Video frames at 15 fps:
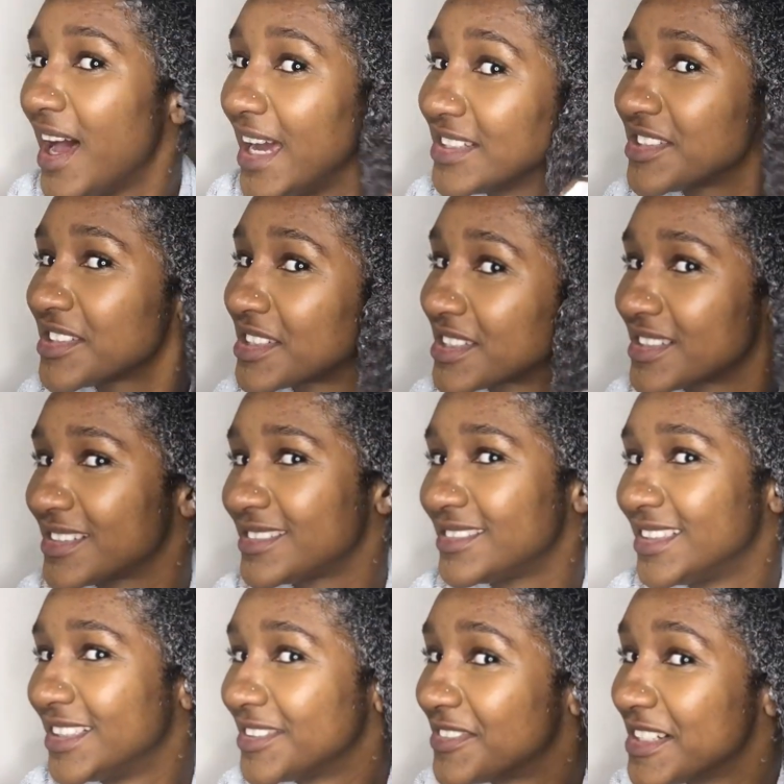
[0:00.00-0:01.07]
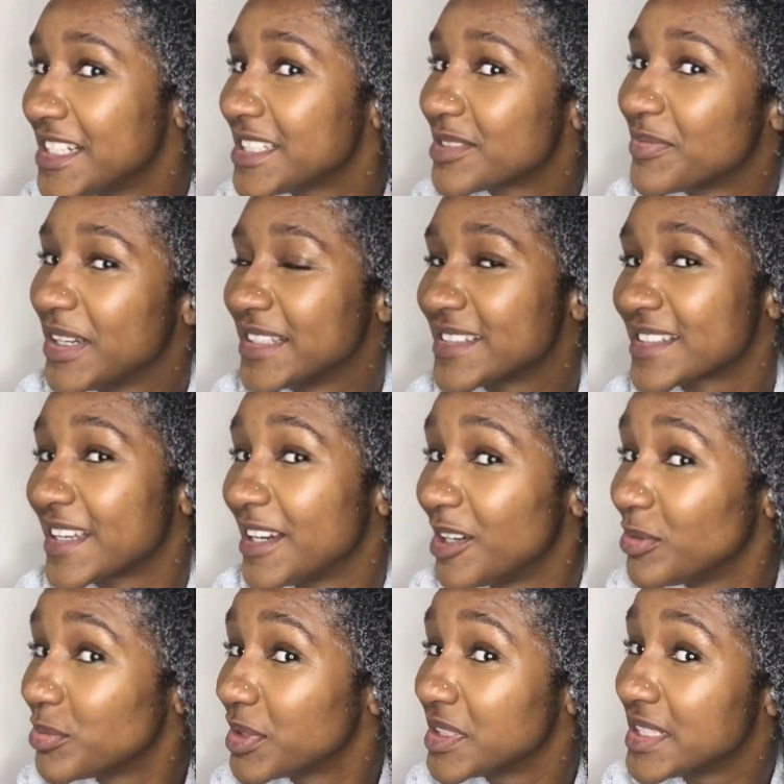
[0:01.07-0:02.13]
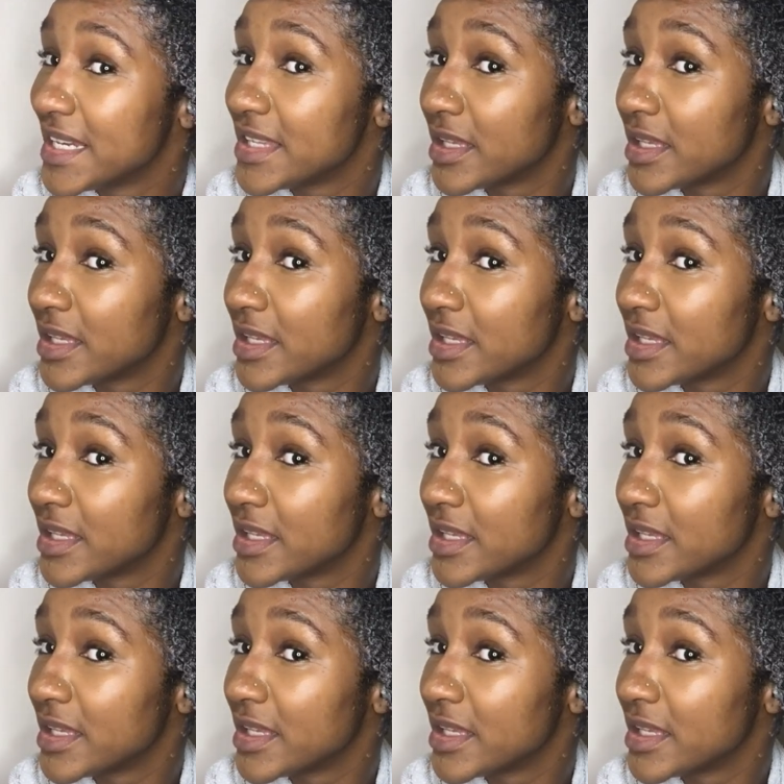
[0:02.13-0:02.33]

I just greased my scalp the day